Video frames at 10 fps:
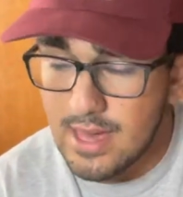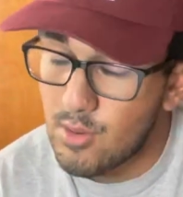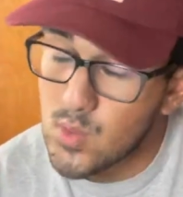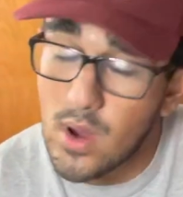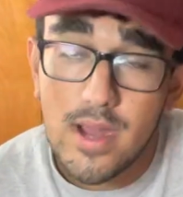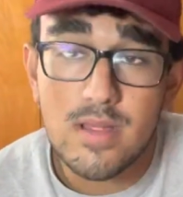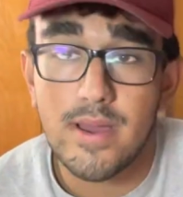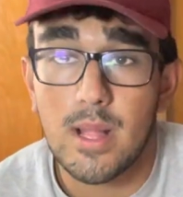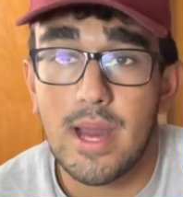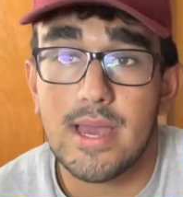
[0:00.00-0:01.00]
I was walking to
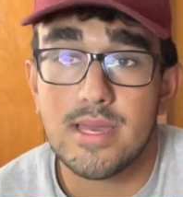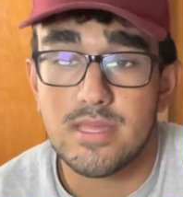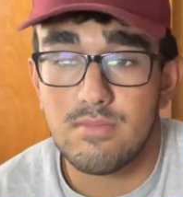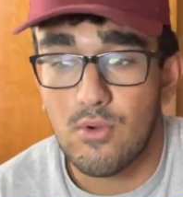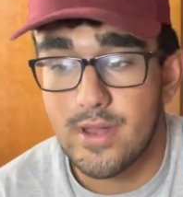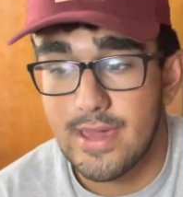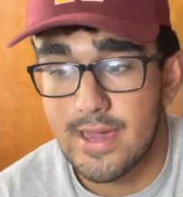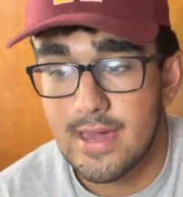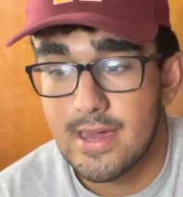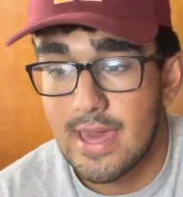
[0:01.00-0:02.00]
my class in the
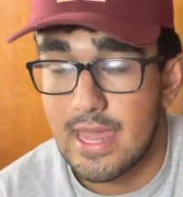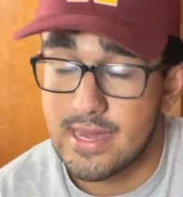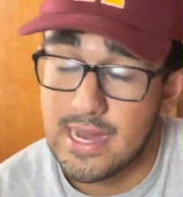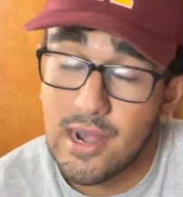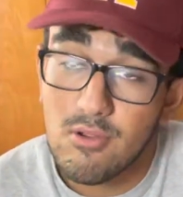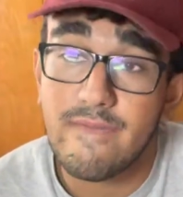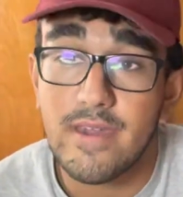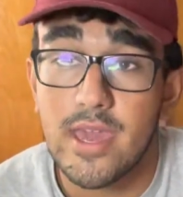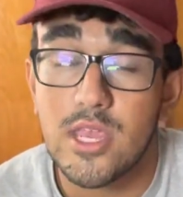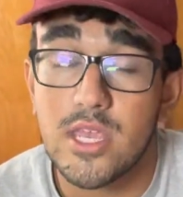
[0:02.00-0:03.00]
morning and I got a
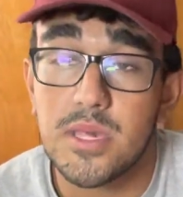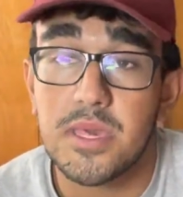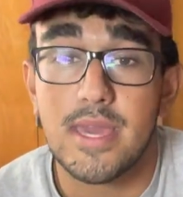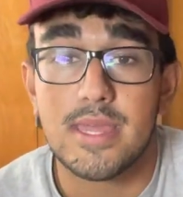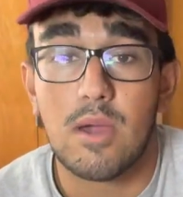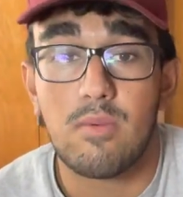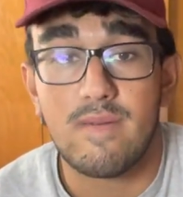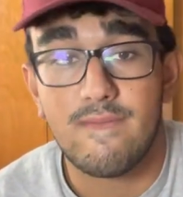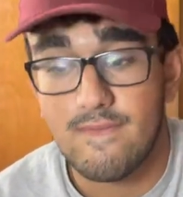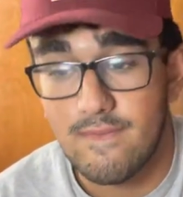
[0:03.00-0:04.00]
notification saying that we
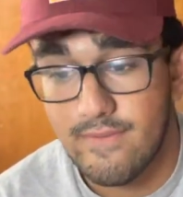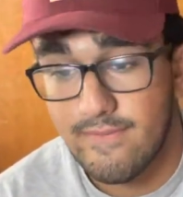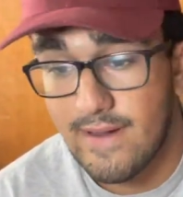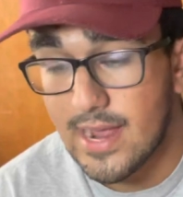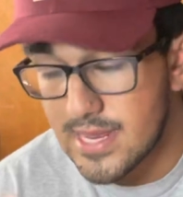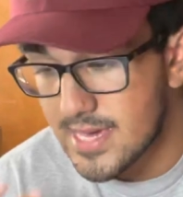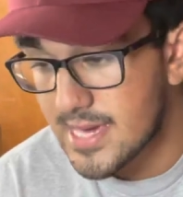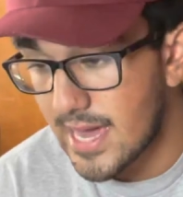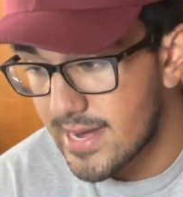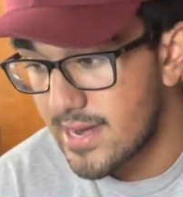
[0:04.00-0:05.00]
finally
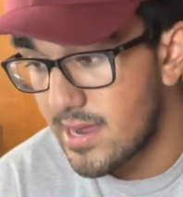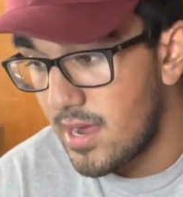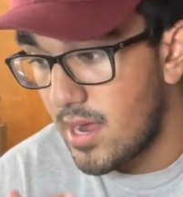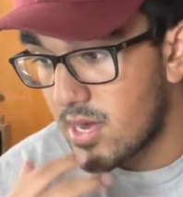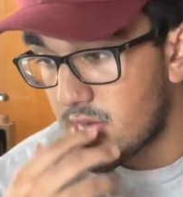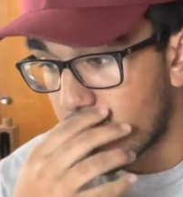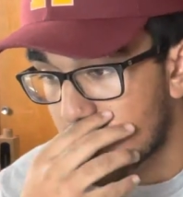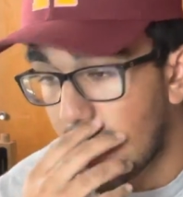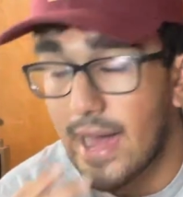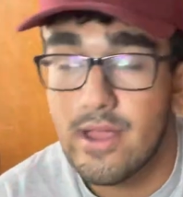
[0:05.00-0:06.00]
decided to
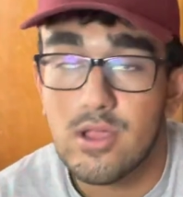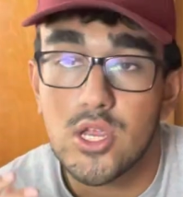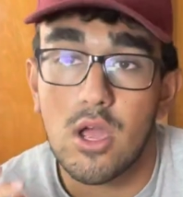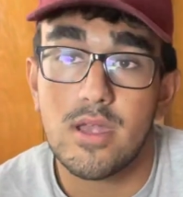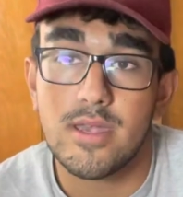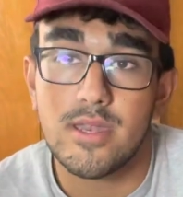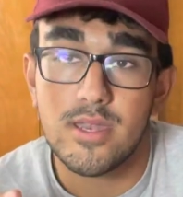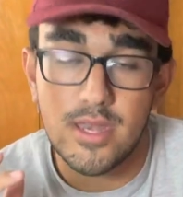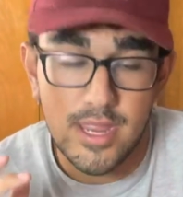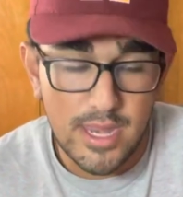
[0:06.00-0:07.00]
retire
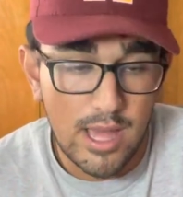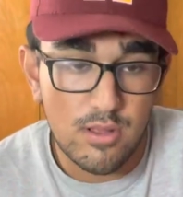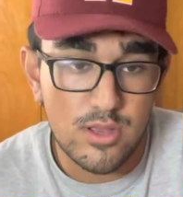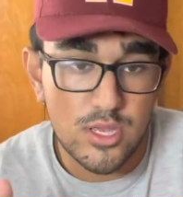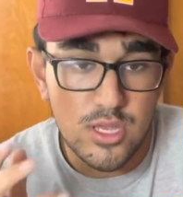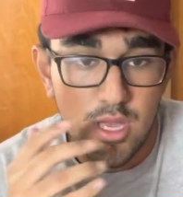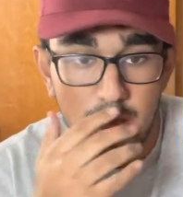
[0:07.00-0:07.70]
SeanTaylor's